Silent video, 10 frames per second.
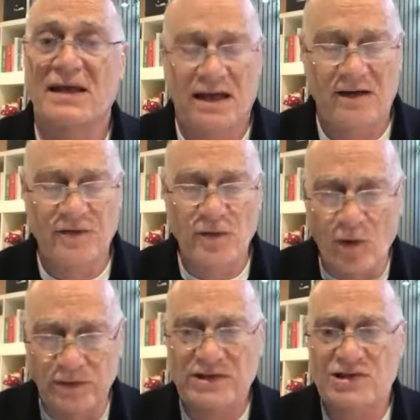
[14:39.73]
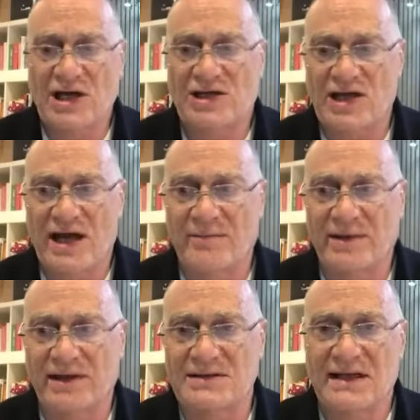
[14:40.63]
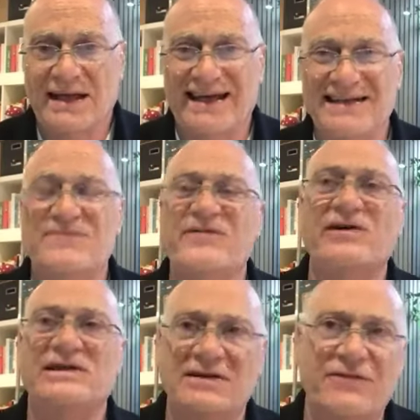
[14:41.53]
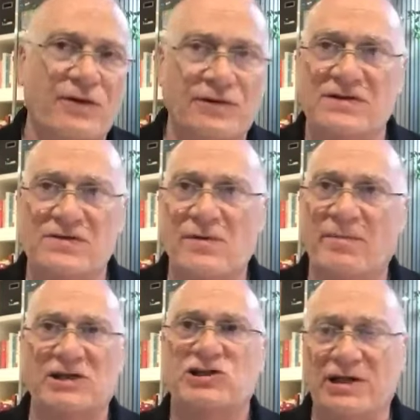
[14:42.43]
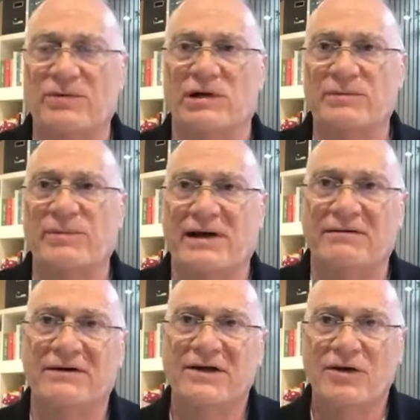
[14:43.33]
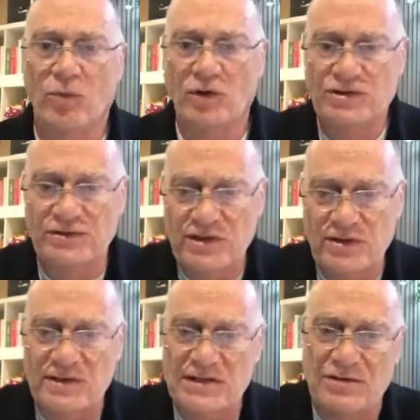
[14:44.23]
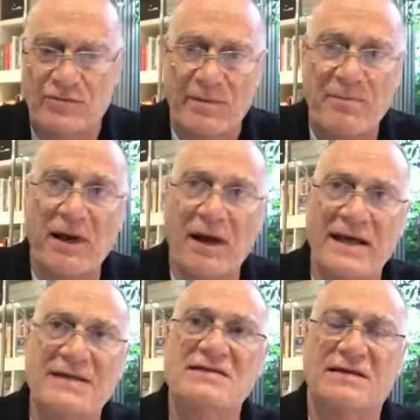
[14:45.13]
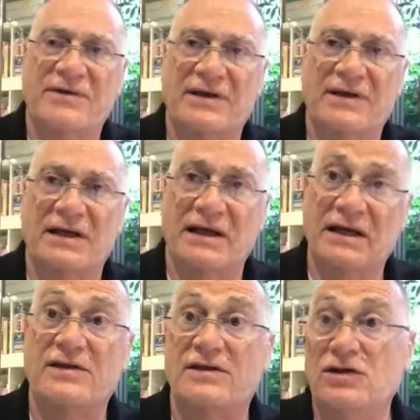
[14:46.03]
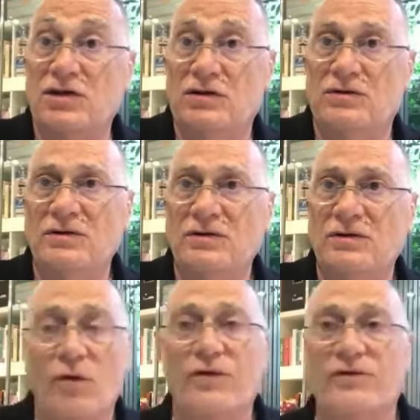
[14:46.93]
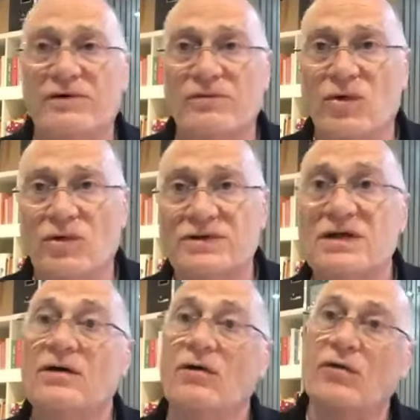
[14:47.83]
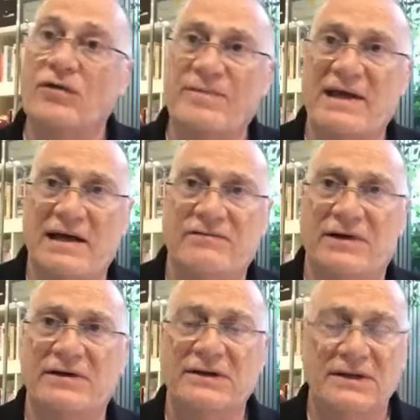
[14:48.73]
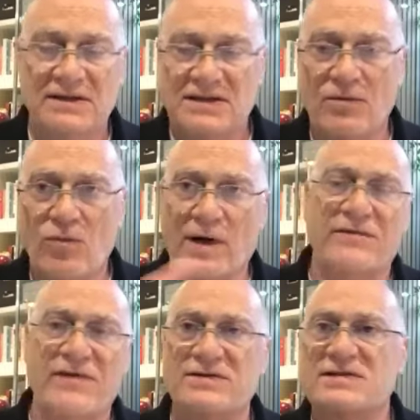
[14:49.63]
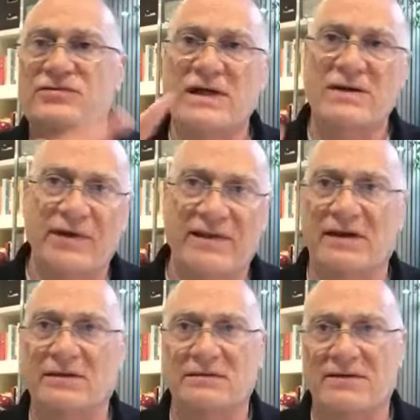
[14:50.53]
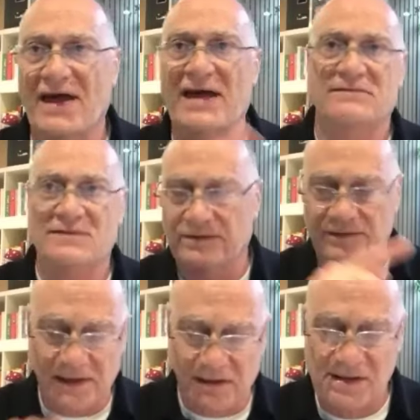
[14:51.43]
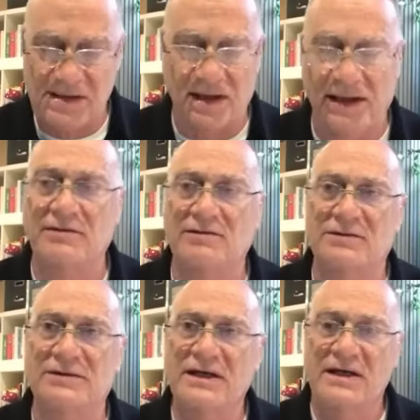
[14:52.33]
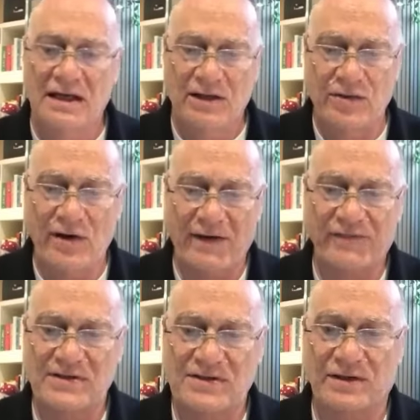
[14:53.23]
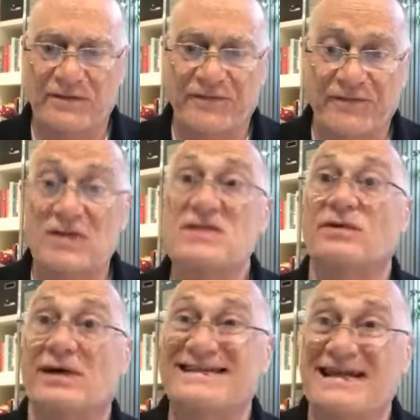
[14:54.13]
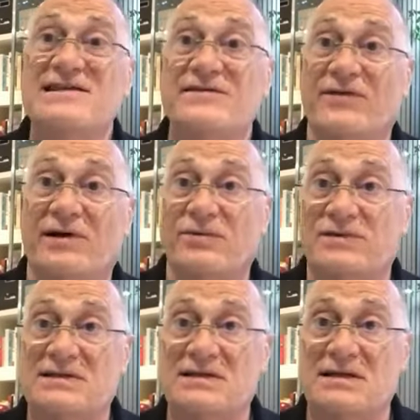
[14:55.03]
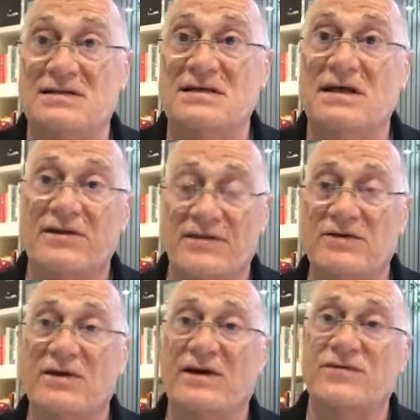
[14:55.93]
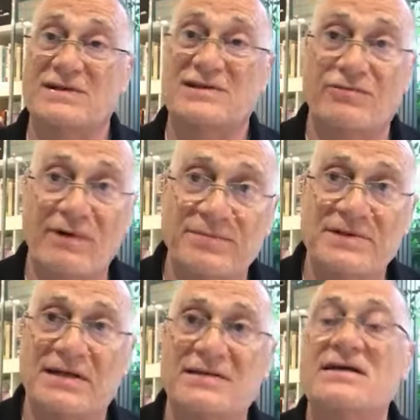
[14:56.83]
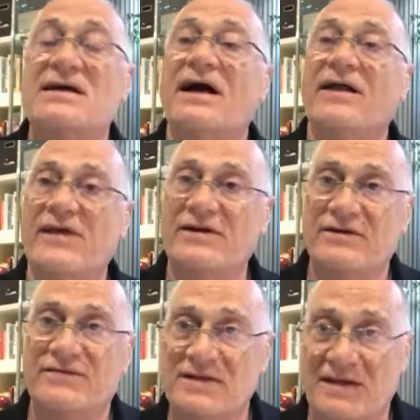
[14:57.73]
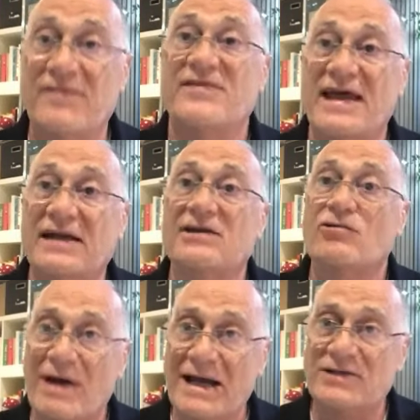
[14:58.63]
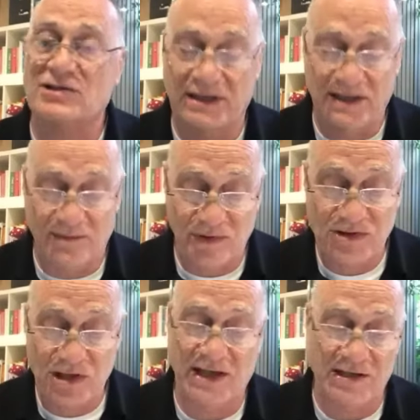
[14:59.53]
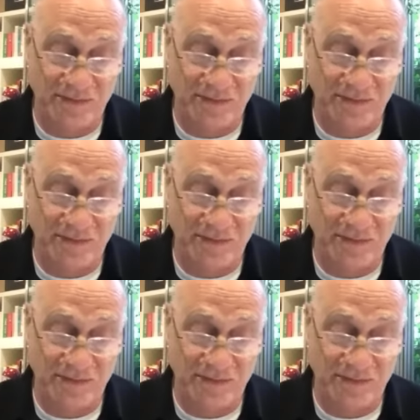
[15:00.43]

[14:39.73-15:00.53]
If you want to change a habit, it's very difficult to do it by sheer willpower. What you do is you replace something, either the cue or the reward or the behavior. So one of those 3 within that sort of little cycle, you have to sort of, first of all, identify what it is, then you have to interrupt it, and then gradually it will change.